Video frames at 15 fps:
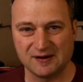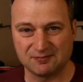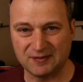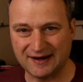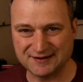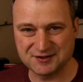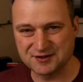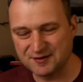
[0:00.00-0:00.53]

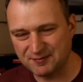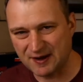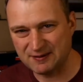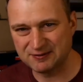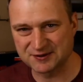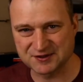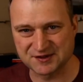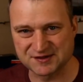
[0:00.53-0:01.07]
mind you, the
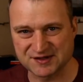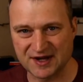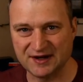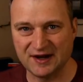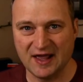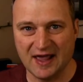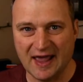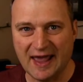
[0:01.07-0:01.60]
publisher
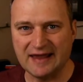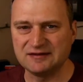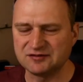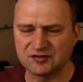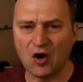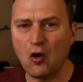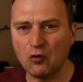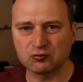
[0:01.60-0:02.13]
said, hey,
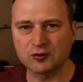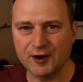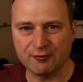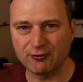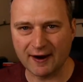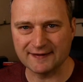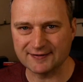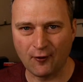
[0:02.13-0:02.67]
don't
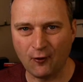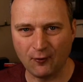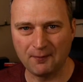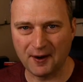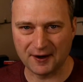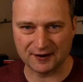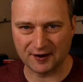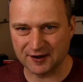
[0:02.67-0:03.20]
rewrite the whole
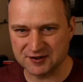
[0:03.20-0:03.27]
book.